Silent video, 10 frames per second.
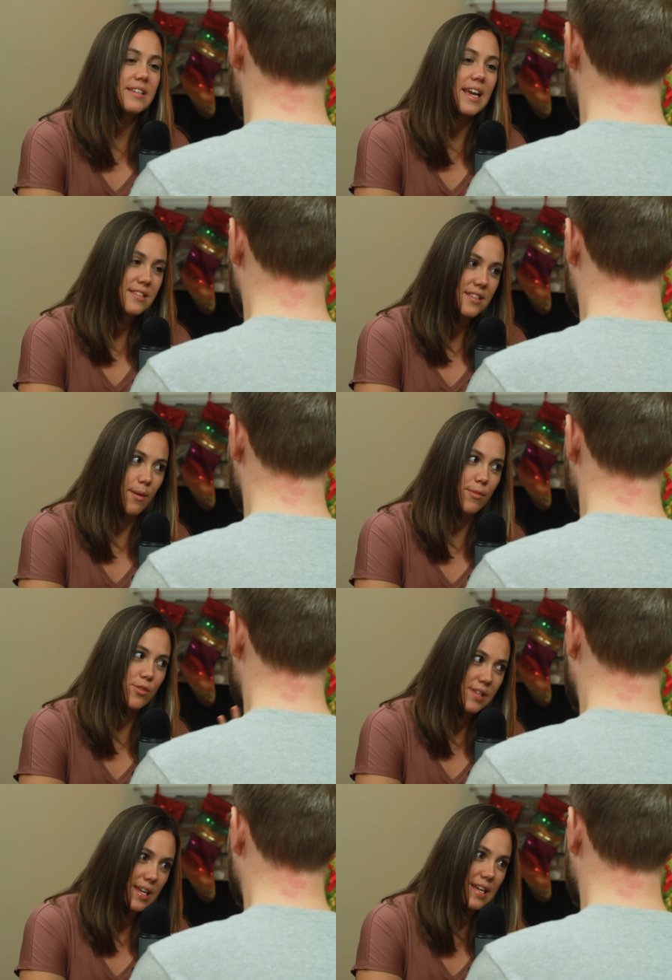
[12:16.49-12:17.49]
It dates them.
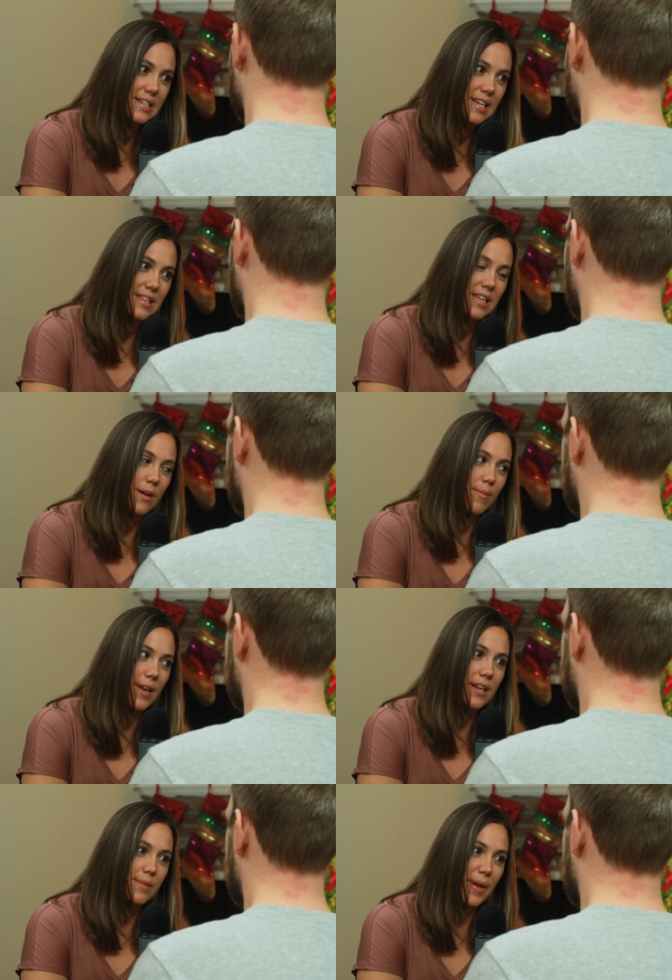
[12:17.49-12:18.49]
You say they date them,
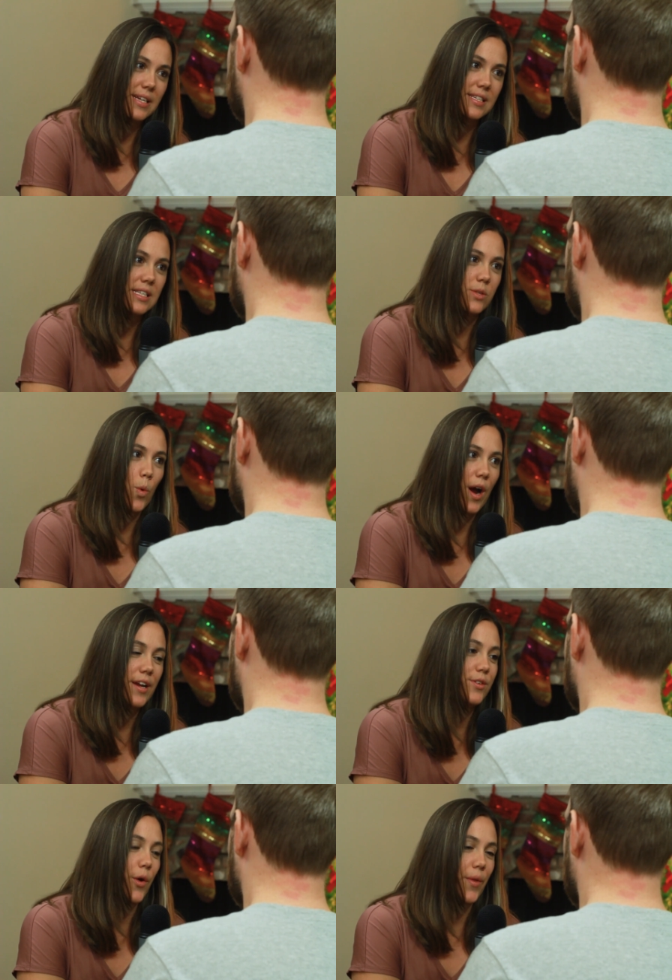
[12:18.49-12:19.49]
and it makes sense
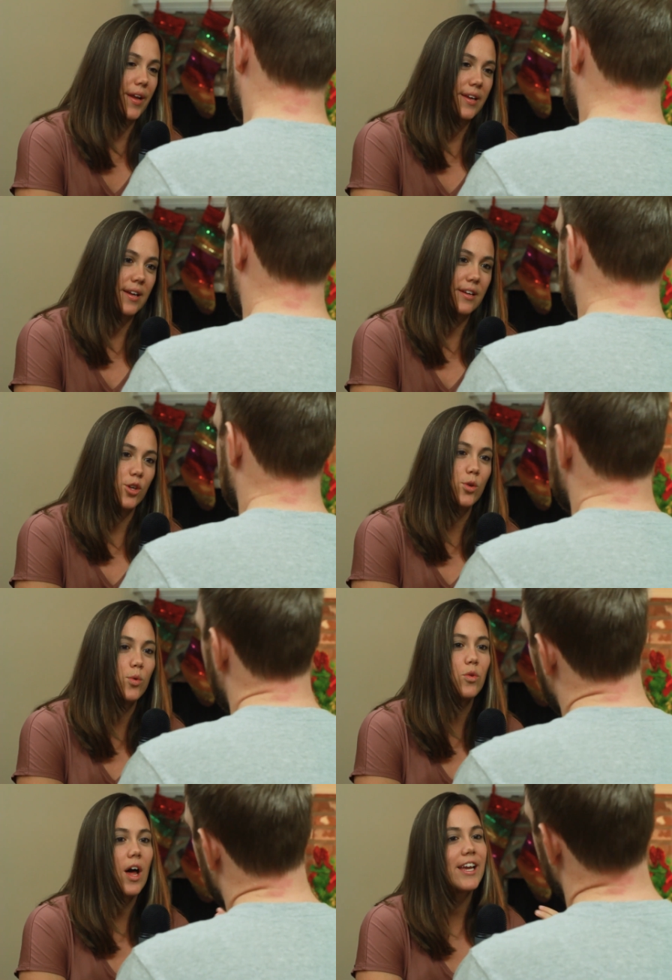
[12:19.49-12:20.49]
why you don't like it.
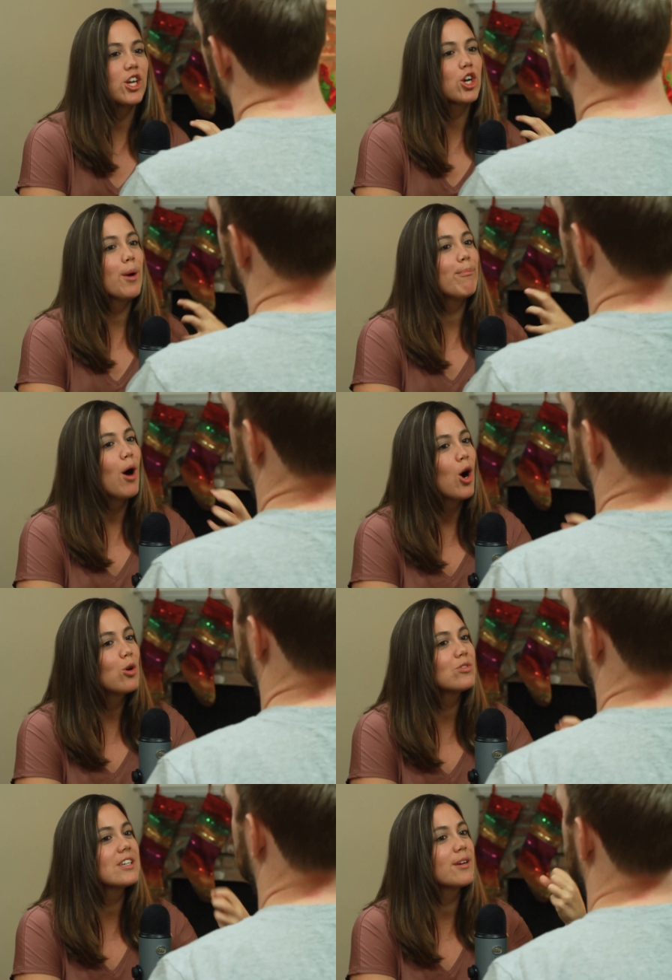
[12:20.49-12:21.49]
You're
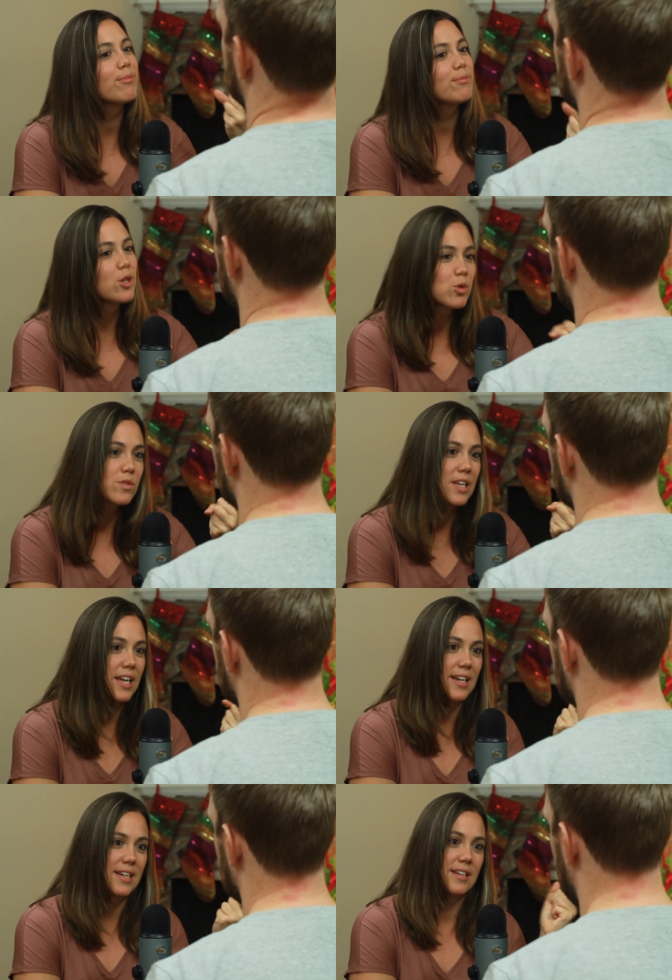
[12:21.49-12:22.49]
composing music.